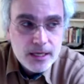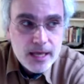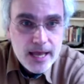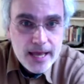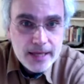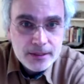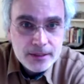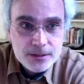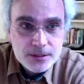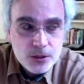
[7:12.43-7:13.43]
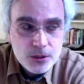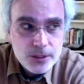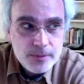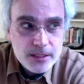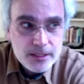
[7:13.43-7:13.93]
And so it
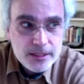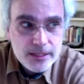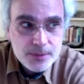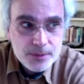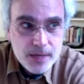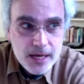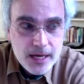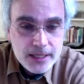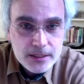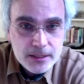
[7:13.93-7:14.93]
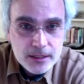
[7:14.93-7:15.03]
immediately came to mind,